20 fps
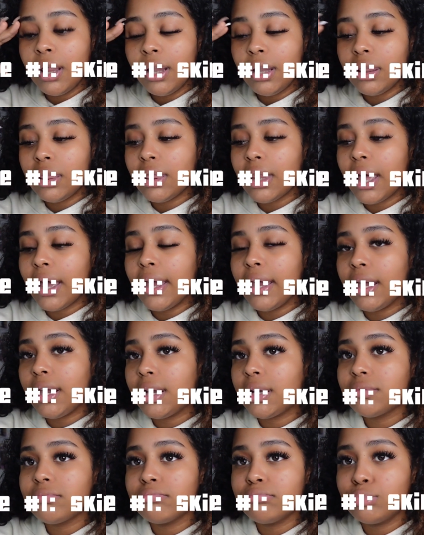
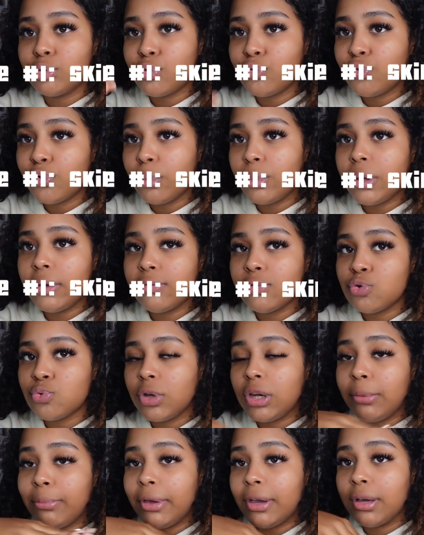like before we even do
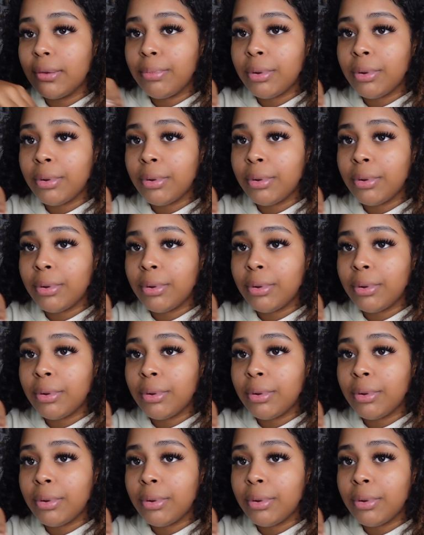any makeup